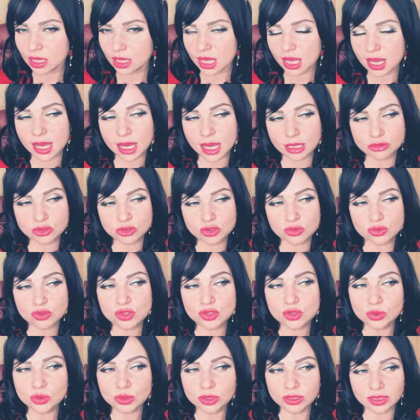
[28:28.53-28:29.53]
how to
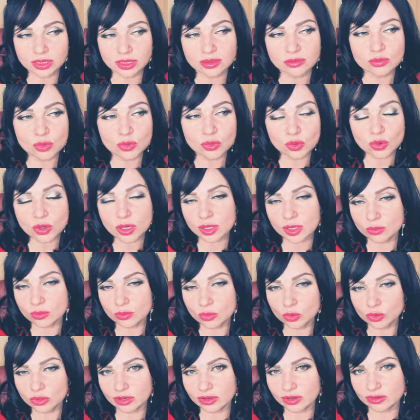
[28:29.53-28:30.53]
do it in more
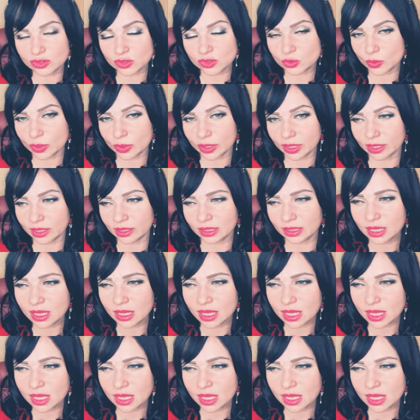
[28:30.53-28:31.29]
harmonious way,